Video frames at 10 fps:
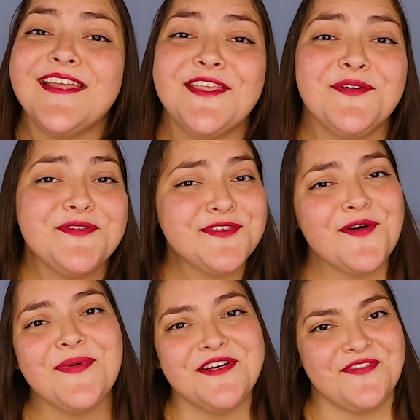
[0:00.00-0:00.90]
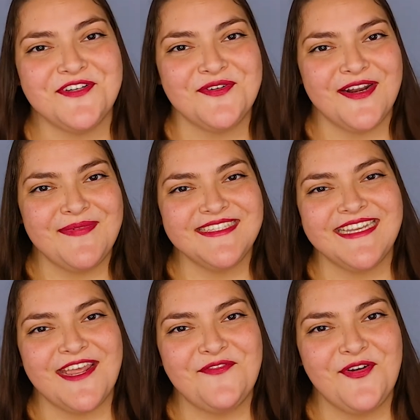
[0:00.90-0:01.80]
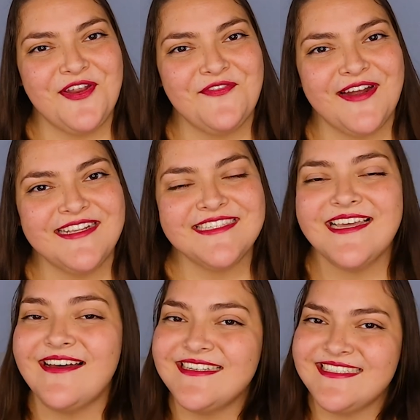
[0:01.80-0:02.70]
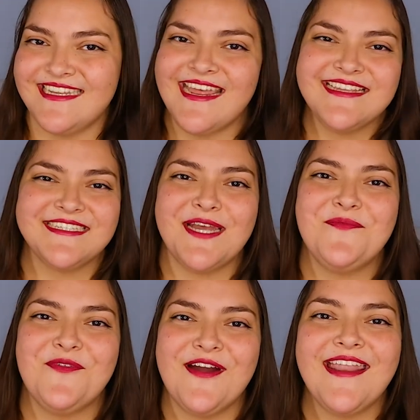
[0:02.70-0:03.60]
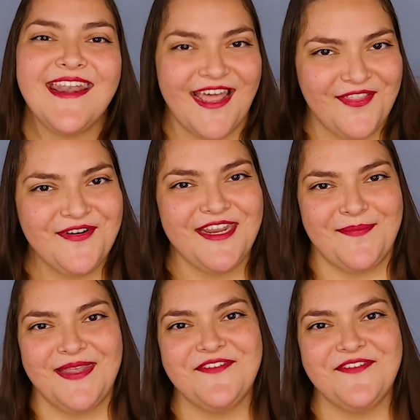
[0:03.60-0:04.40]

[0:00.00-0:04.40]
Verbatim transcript: Thank you so much for joining me today, foodie friends. I'll see you next time for another yummy